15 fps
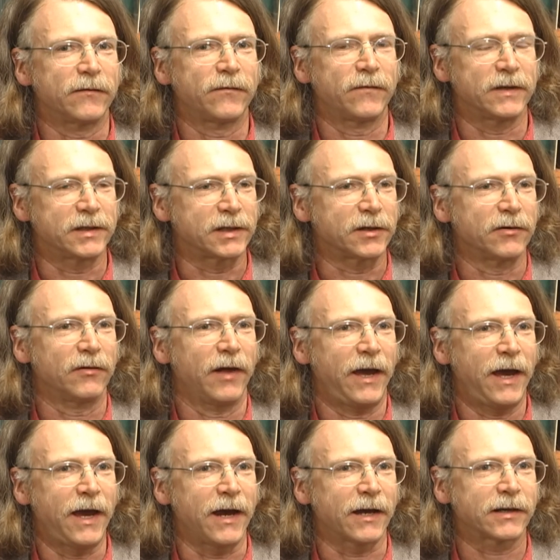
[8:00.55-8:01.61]
physical
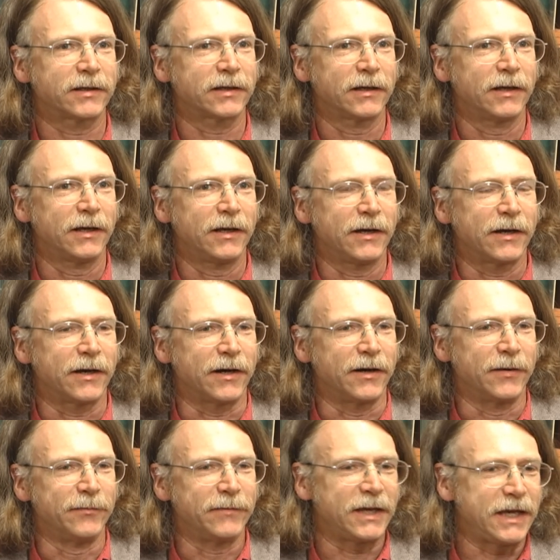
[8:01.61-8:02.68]
act.
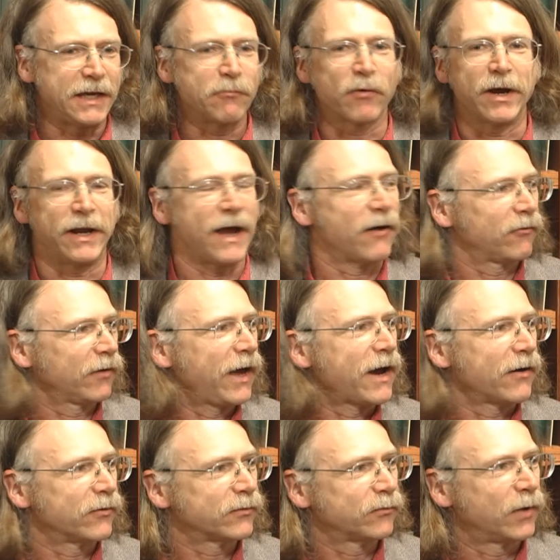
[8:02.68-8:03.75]
Um, he read out
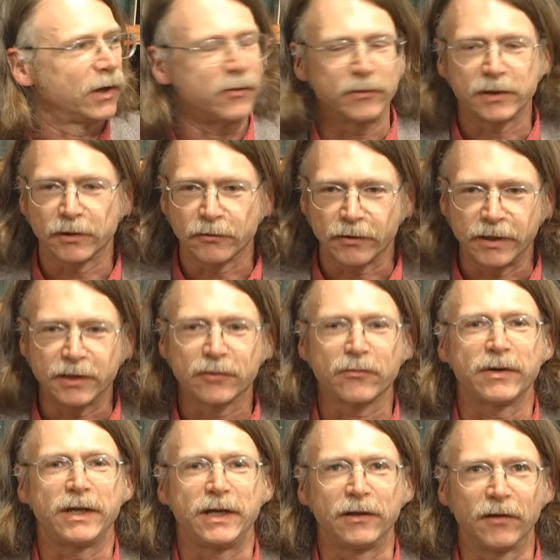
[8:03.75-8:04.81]
loud. While he was learning to
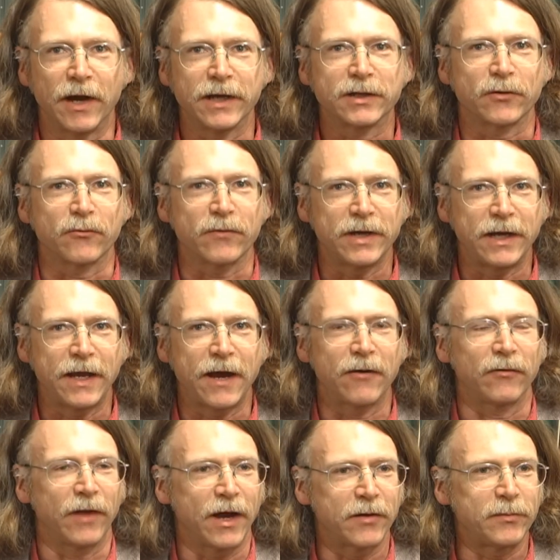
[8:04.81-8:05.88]
read, he liked to read
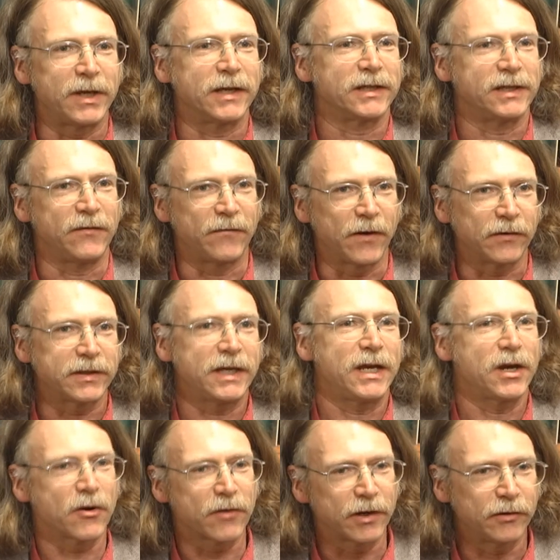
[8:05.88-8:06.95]
out loud because he felt
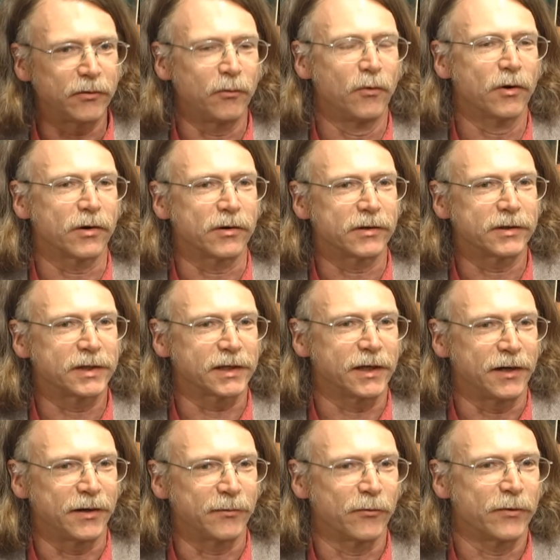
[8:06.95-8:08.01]
hearing the words
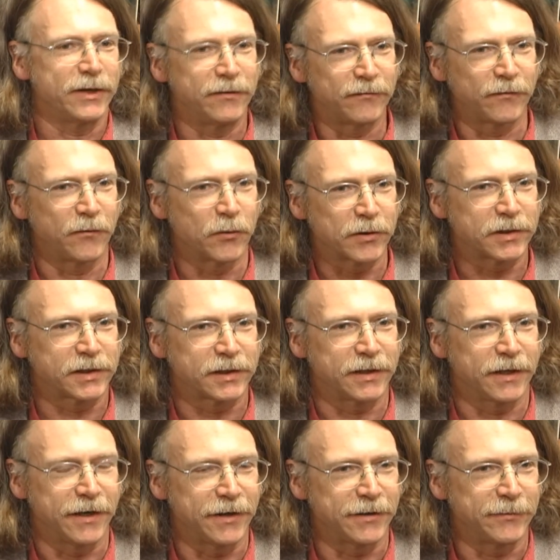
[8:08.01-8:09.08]
um, reinforced
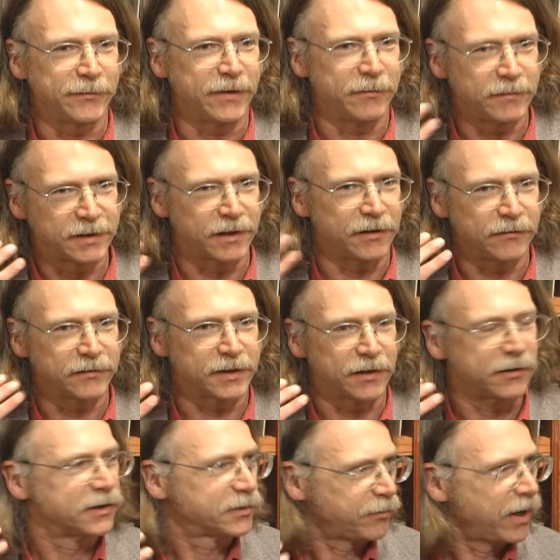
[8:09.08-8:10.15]
um, themselves
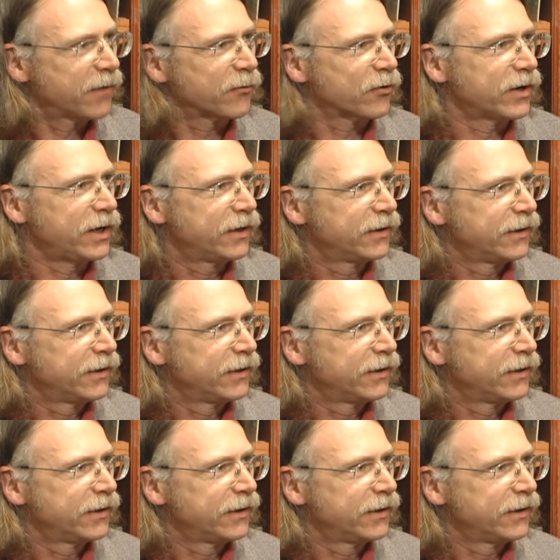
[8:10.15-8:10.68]
on his memory.